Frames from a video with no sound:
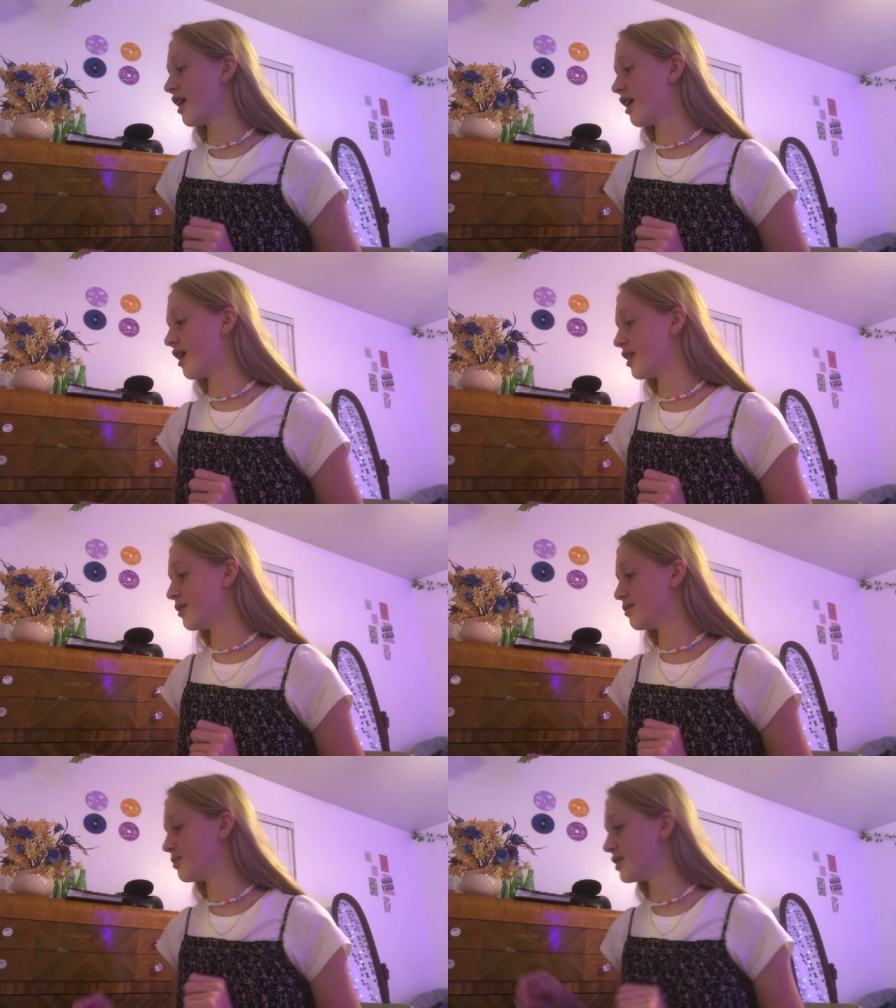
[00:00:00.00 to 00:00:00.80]

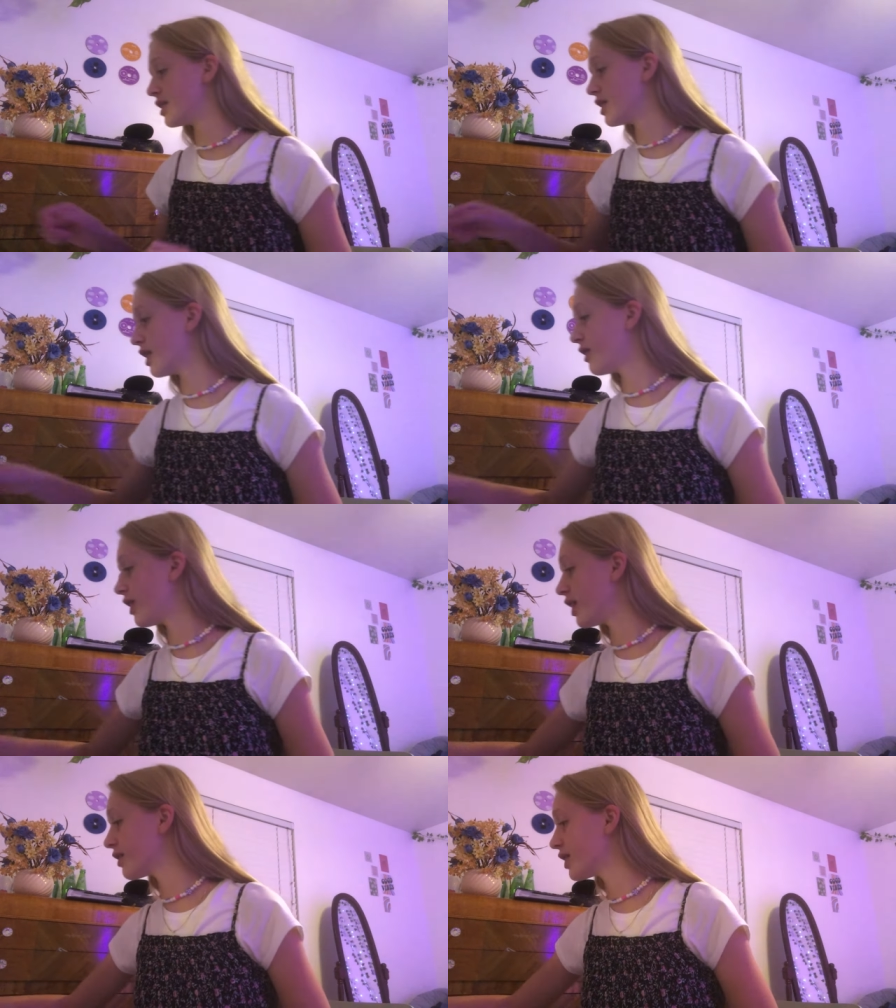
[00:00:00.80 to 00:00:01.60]
Um, now
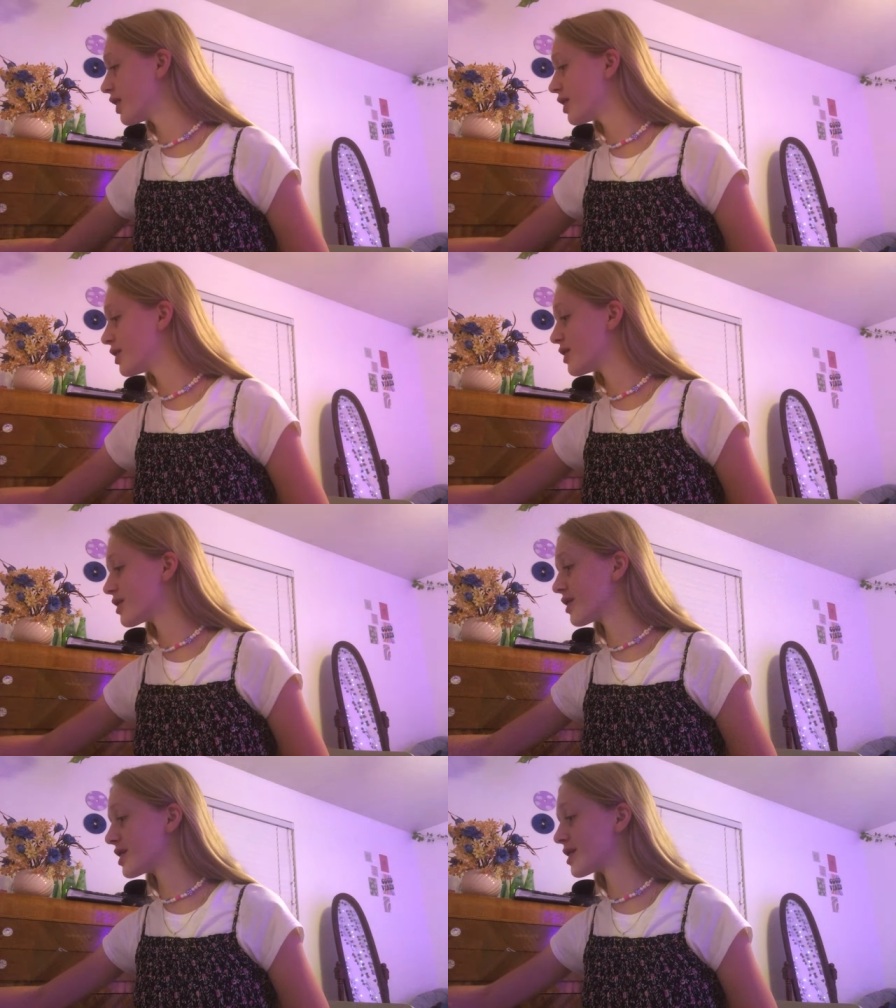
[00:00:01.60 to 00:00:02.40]
I need to
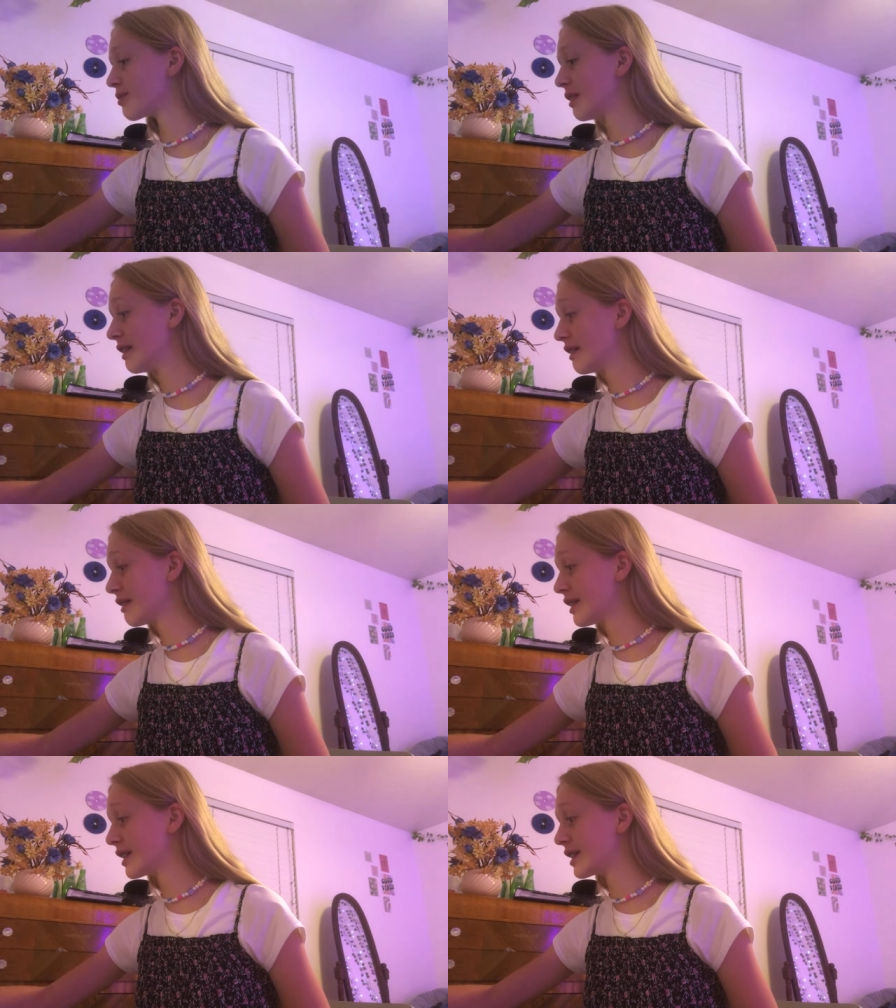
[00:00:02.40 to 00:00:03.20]
choose on some
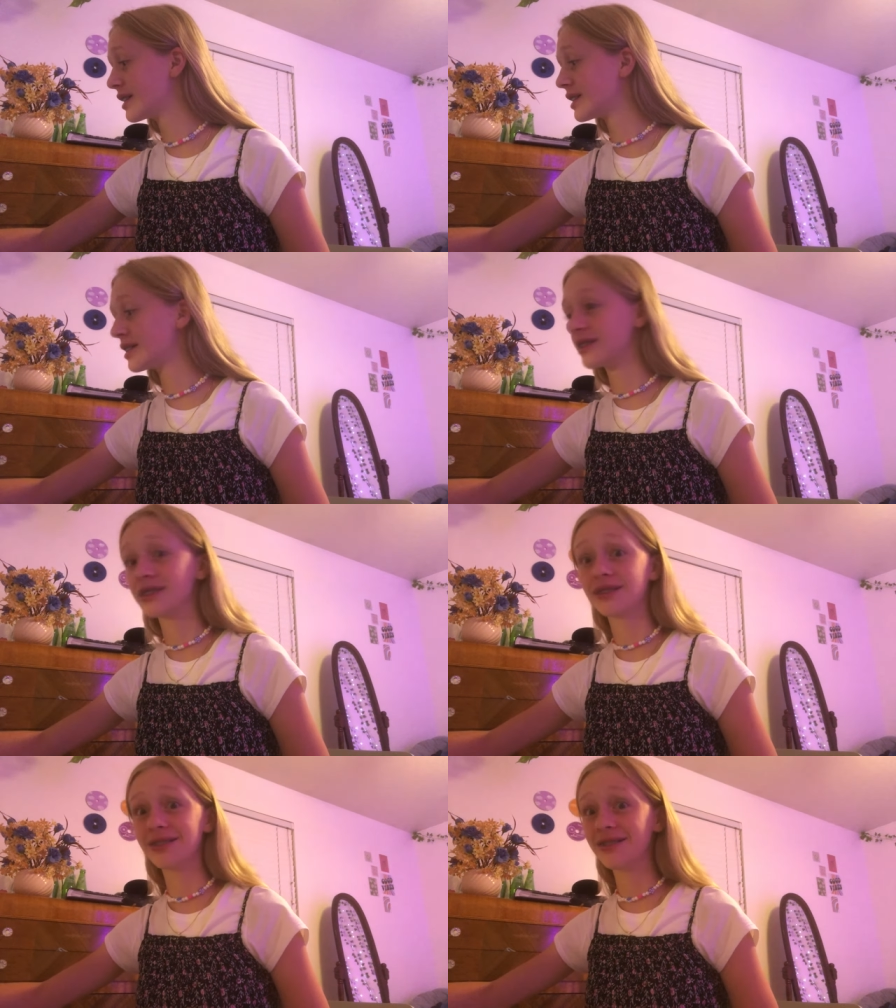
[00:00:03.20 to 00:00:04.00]
earrings.
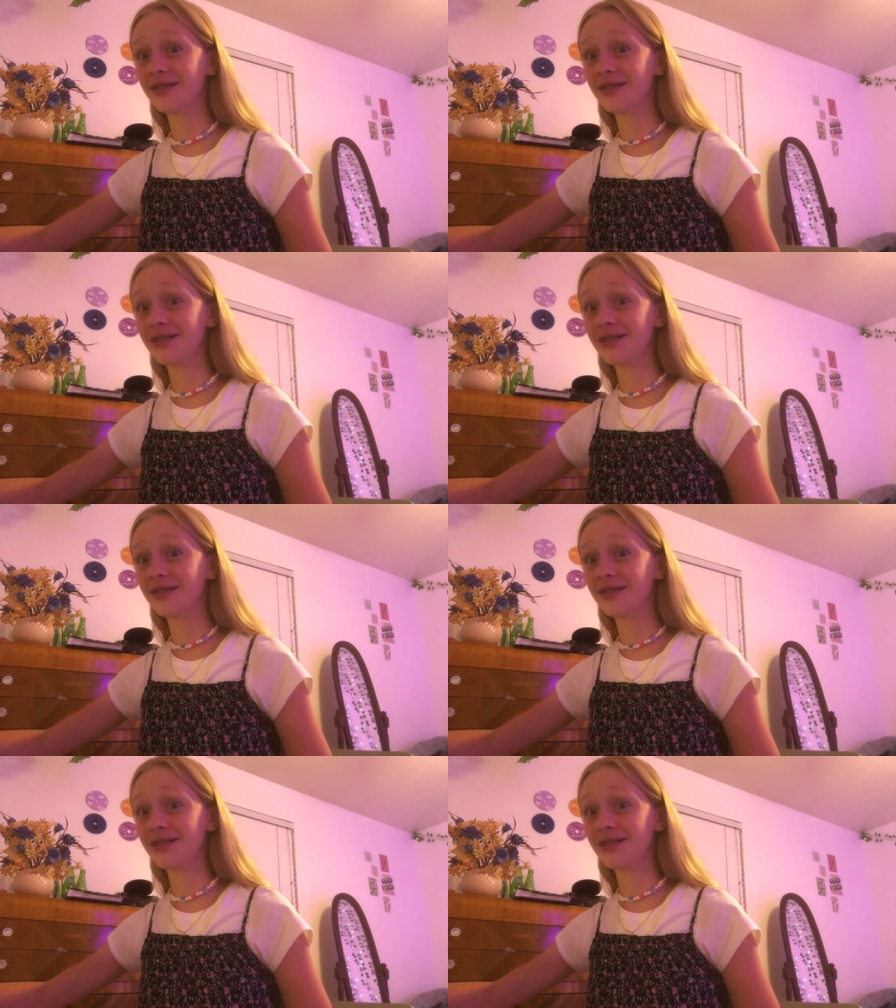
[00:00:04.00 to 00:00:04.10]
Ugh.